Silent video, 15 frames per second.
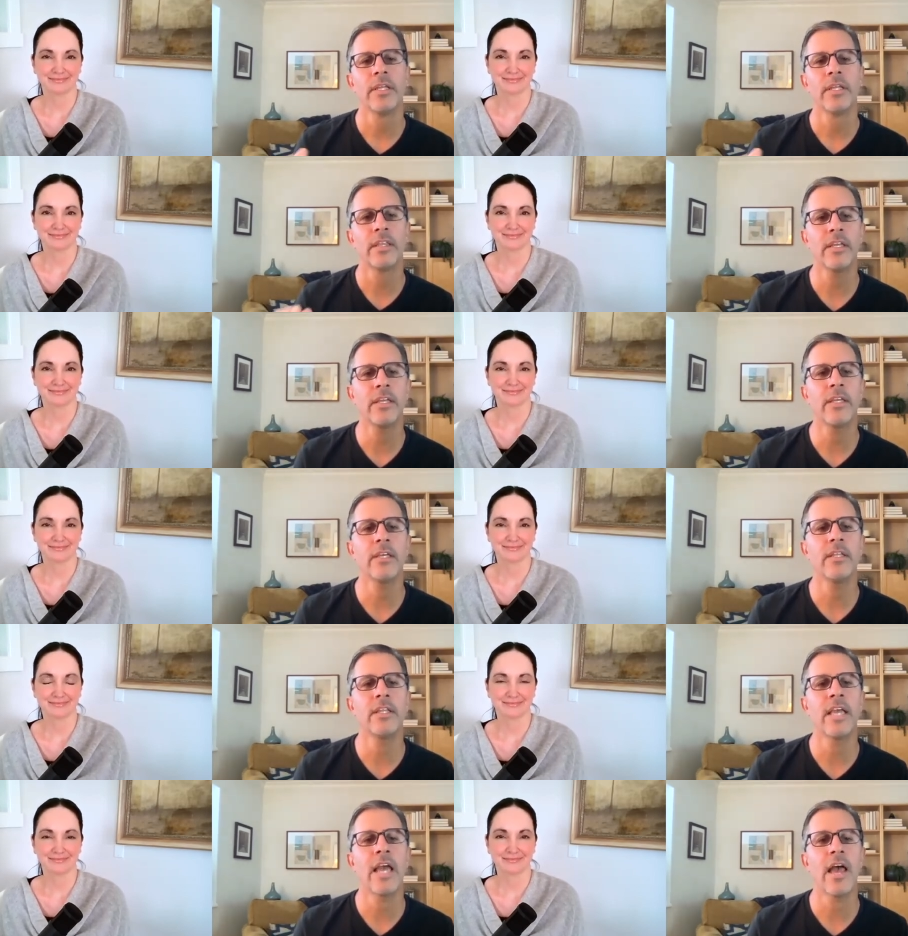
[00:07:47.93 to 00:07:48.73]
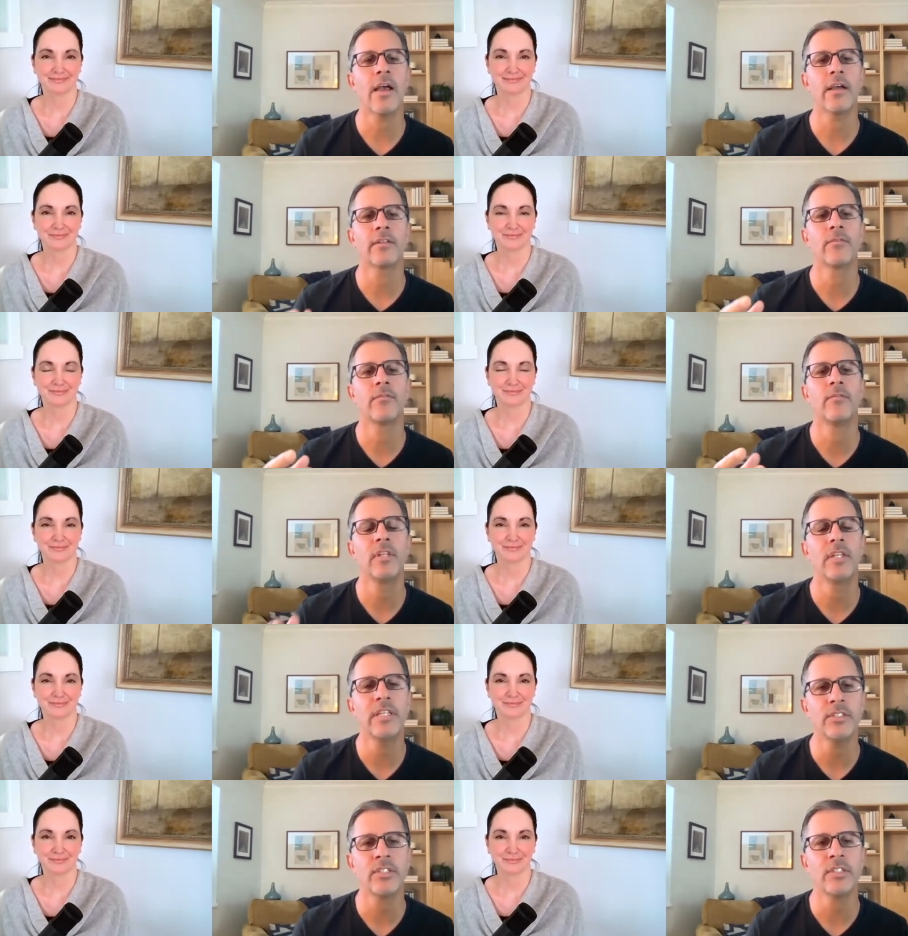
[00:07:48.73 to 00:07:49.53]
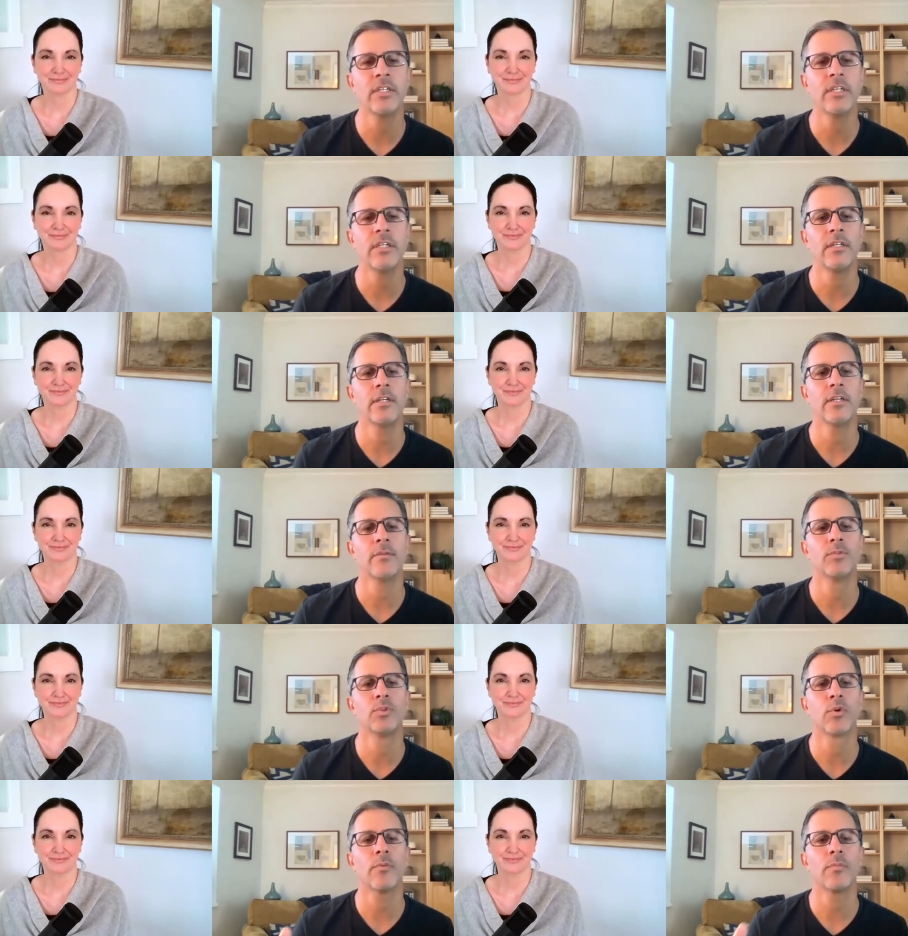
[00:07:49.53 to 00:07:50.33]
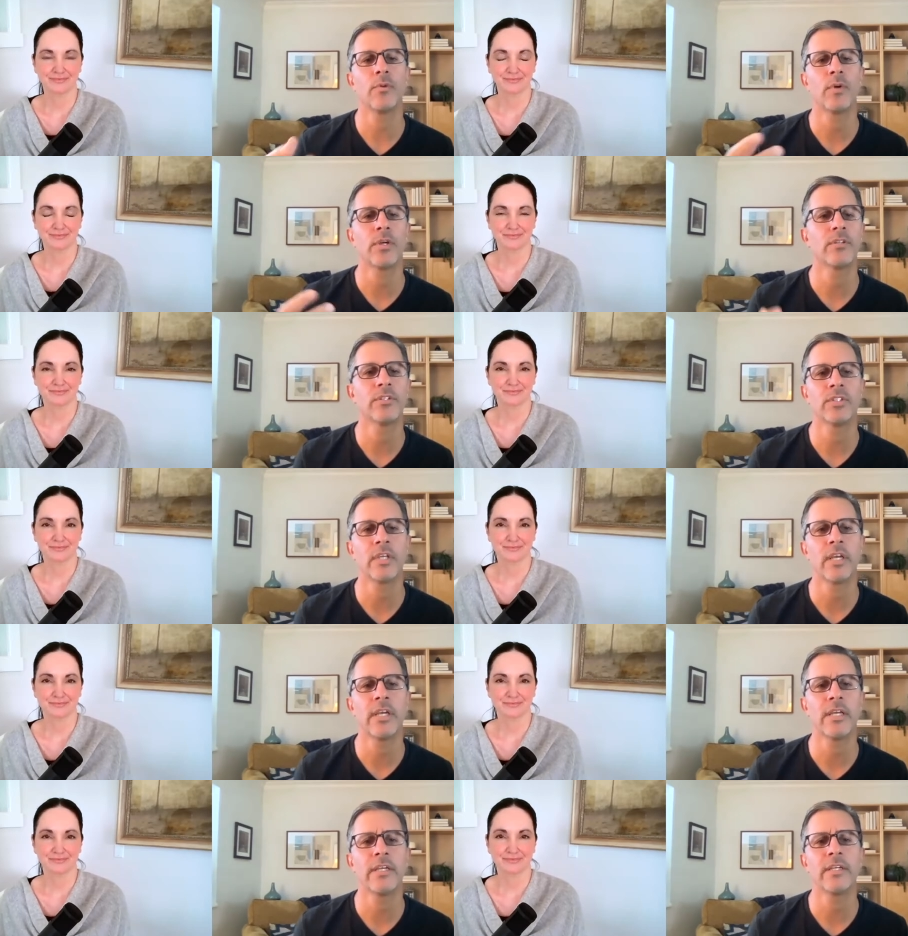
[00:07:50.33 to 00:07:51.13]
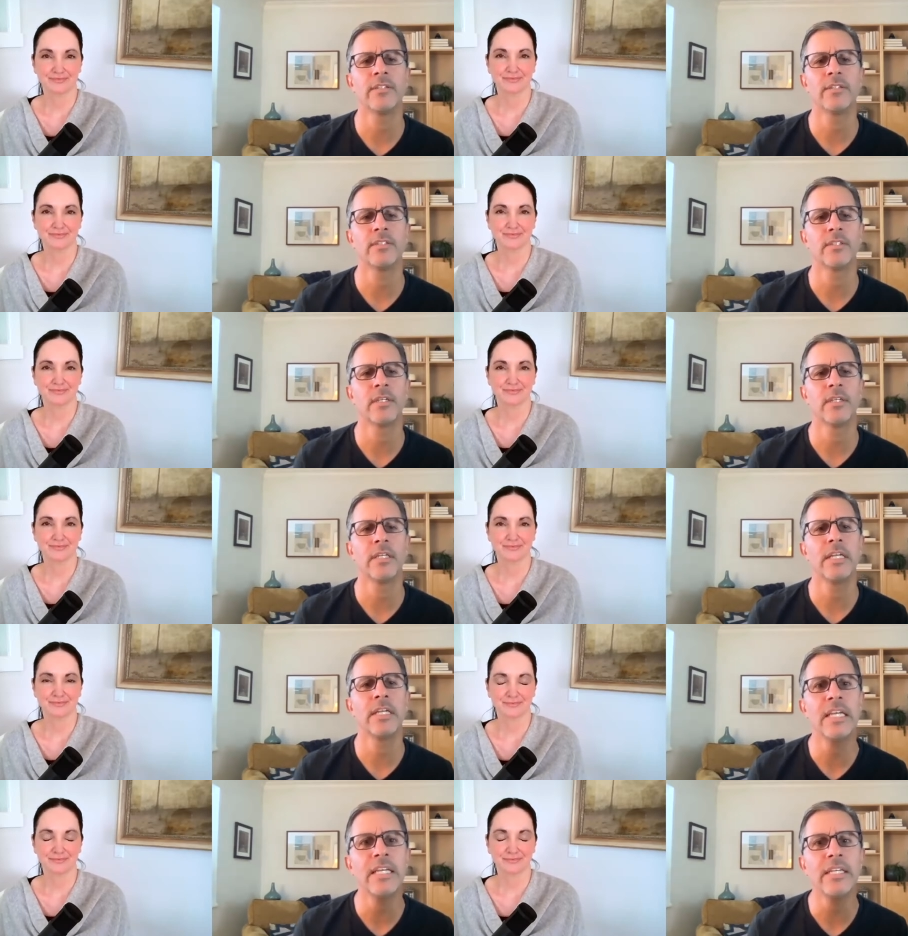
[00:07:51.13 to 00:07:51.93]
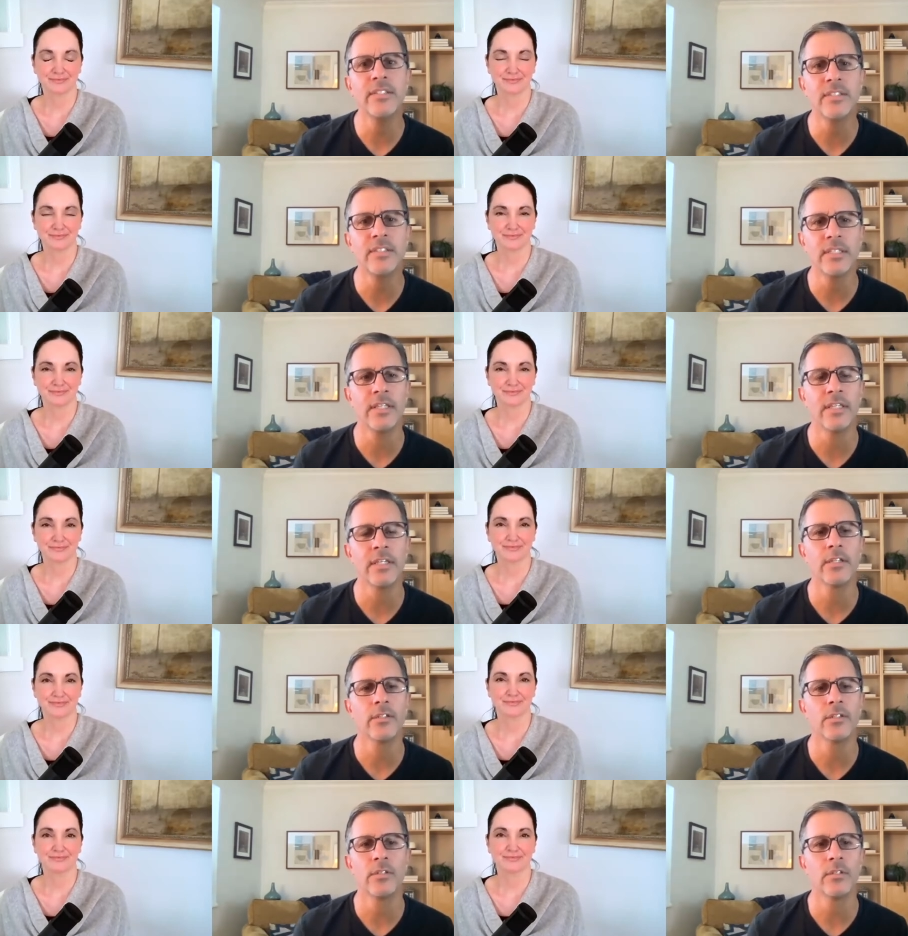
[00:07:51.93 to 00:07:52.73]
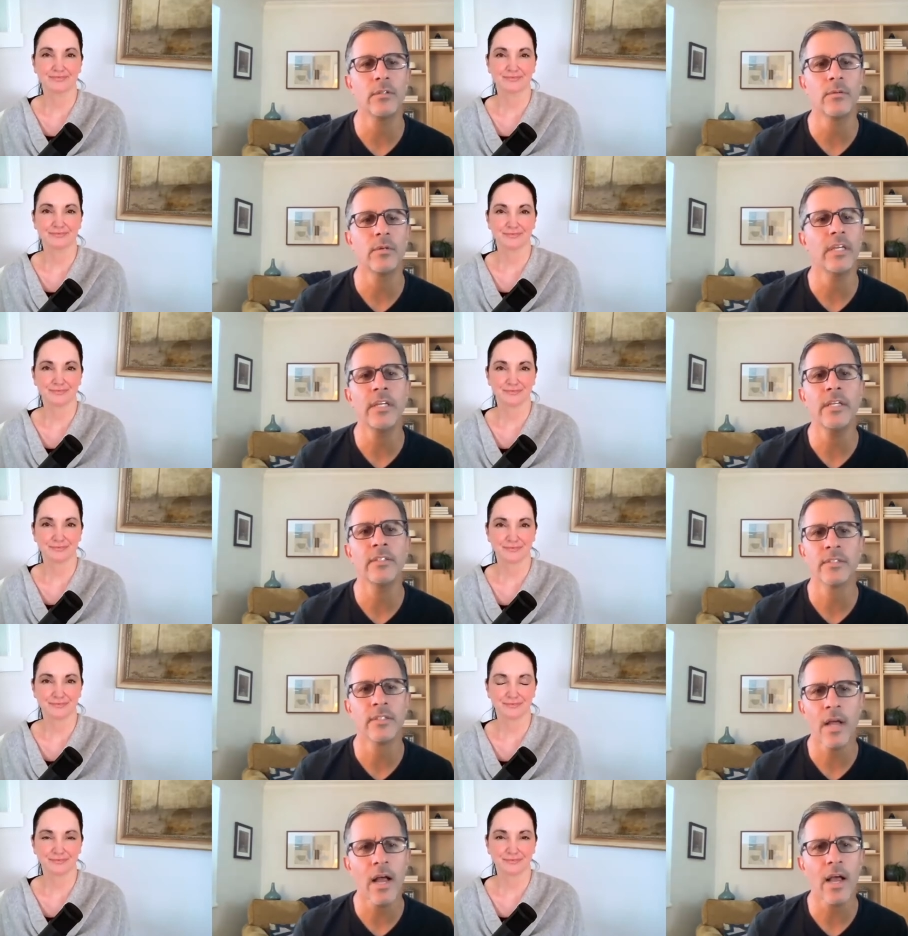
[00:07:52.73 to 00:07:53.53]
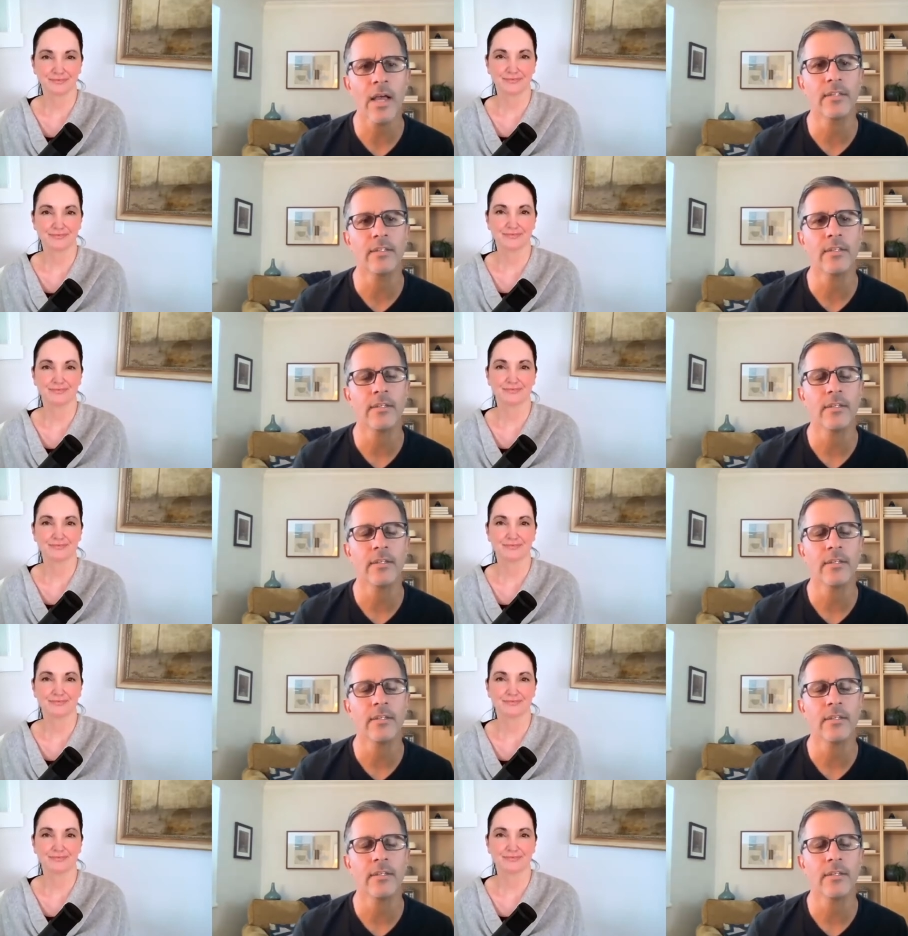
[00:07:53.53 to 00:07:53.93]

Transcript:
Speaker 1: thinking the act of listening and absorbing what you're saying is an easy thing to do. It is not.